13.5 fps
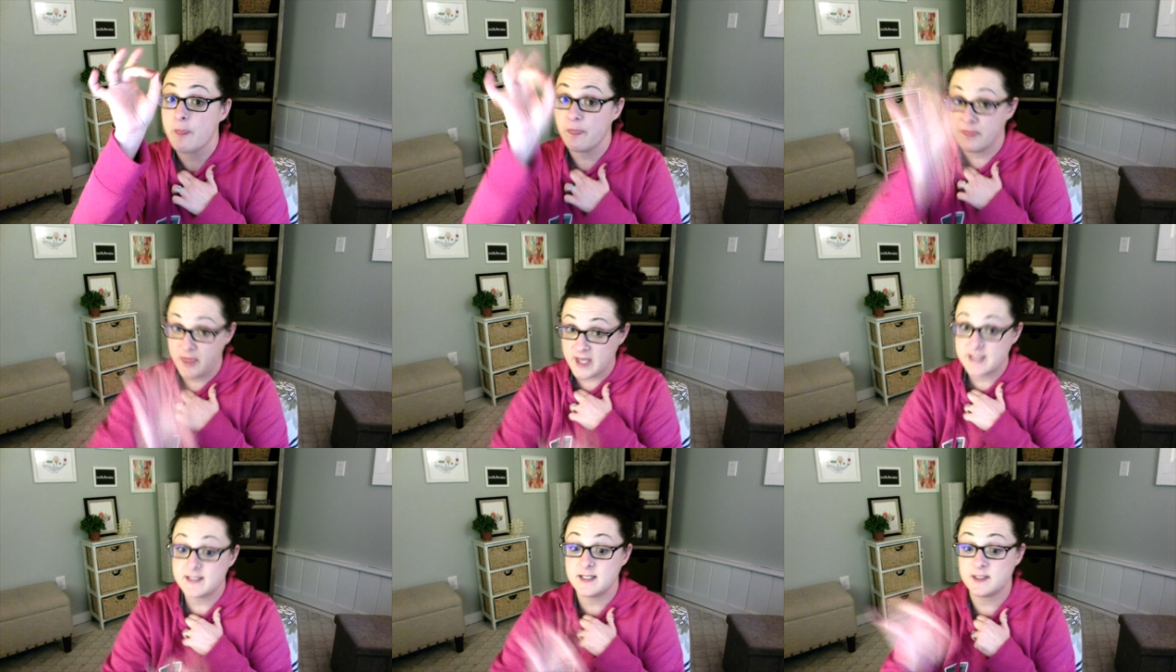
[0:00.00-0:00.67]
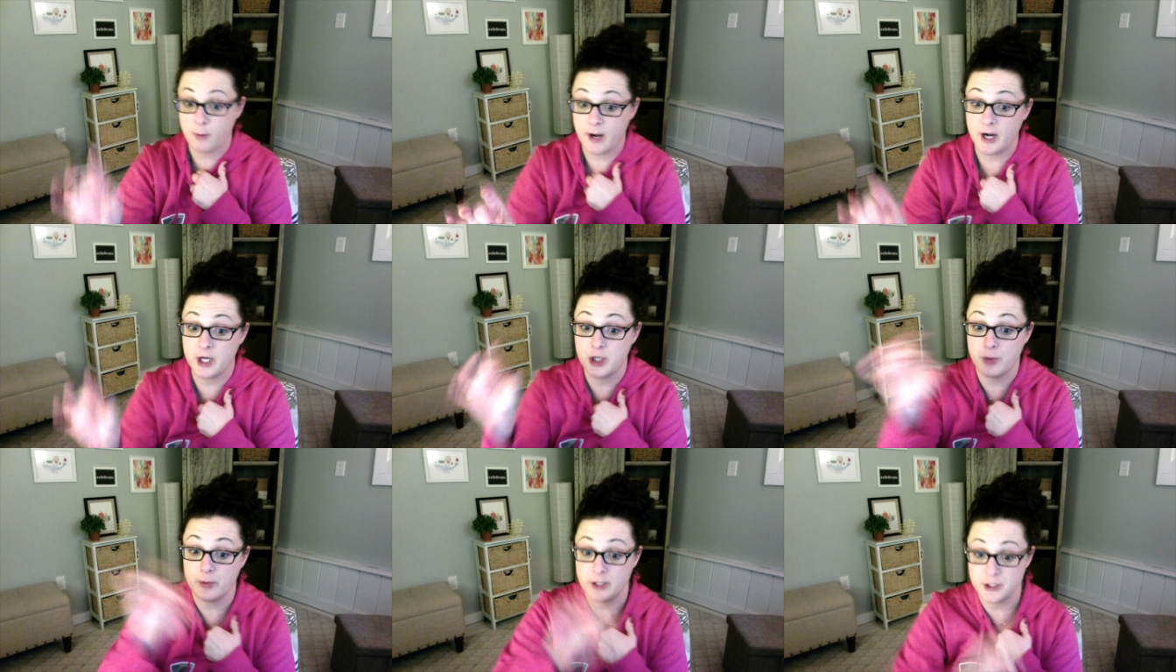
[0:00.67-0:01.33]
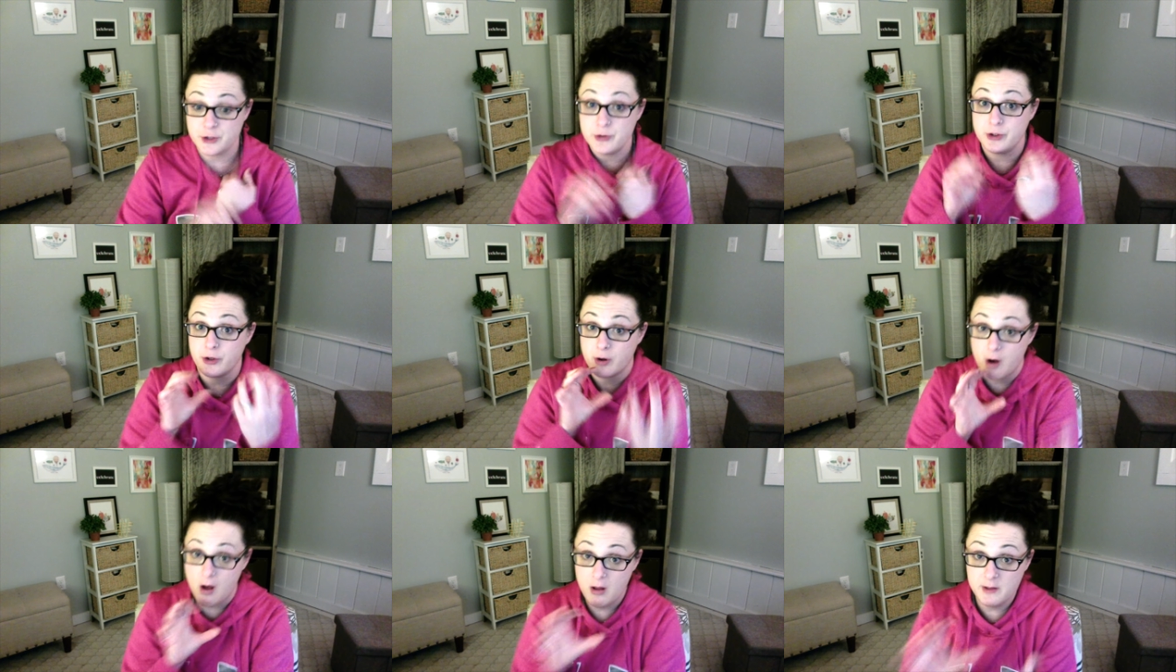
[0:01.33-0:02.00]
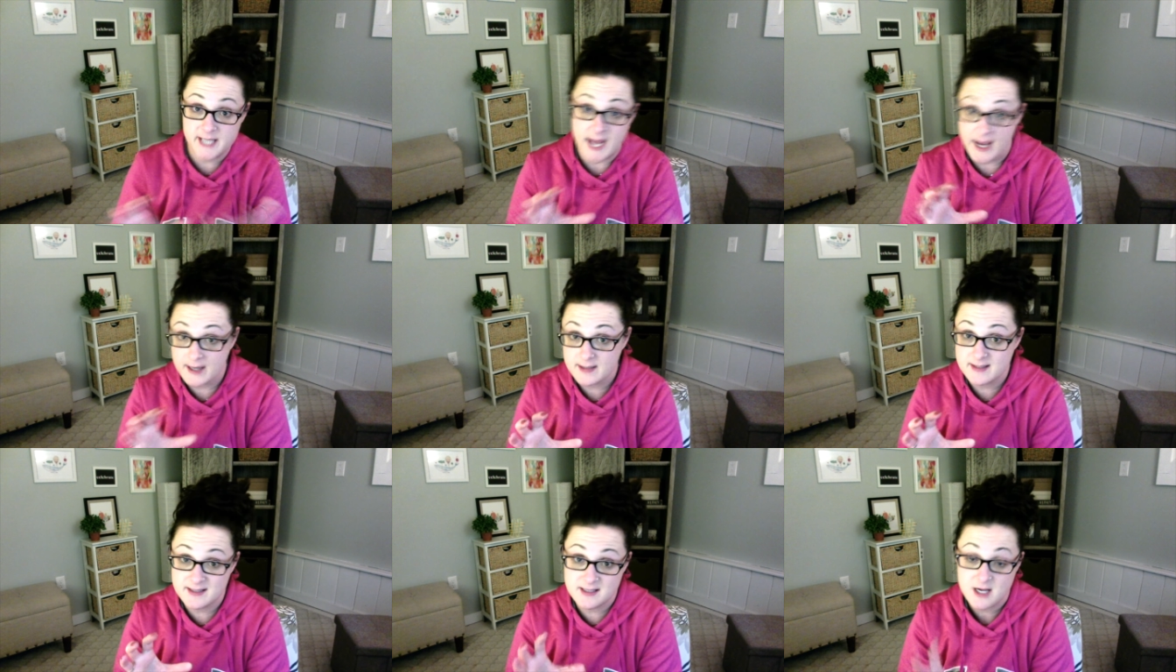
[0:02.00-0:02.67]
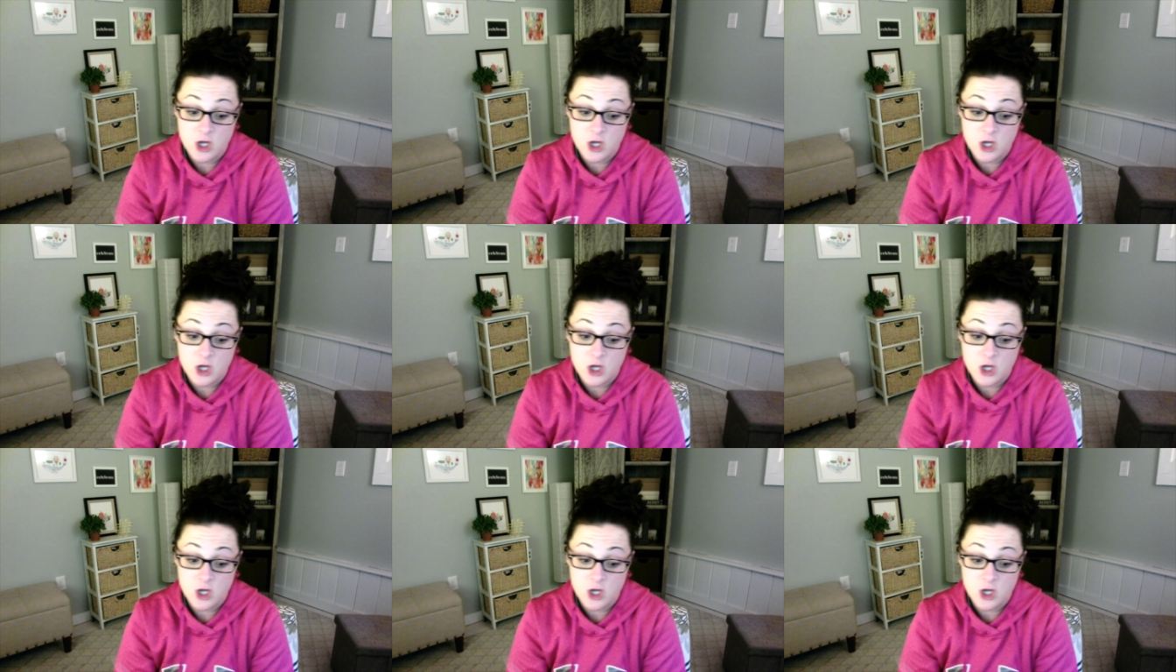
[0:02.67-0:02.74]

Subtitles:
This is where you would do your alt text.